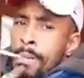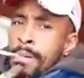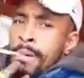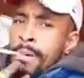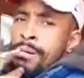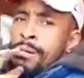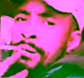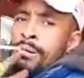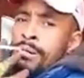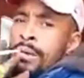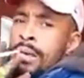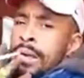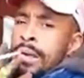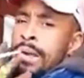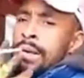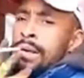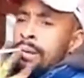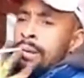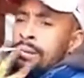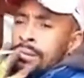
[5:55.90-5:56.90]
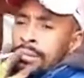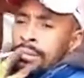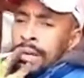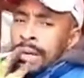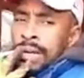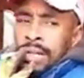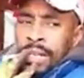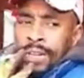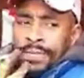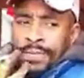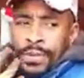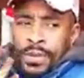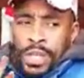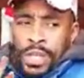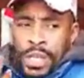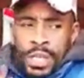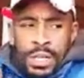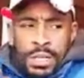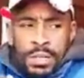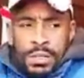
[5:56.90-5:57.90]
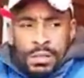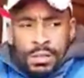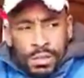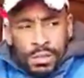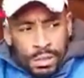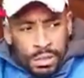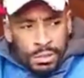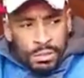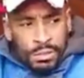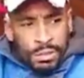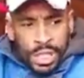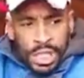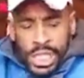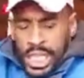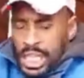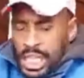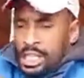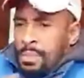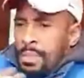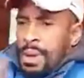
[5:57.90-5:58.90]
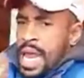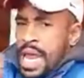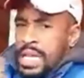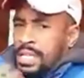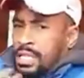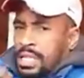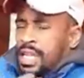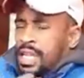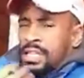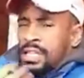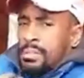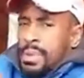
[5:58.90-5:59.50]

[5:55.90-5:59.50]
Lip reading: Yeah, right, fucking, excuse a minute.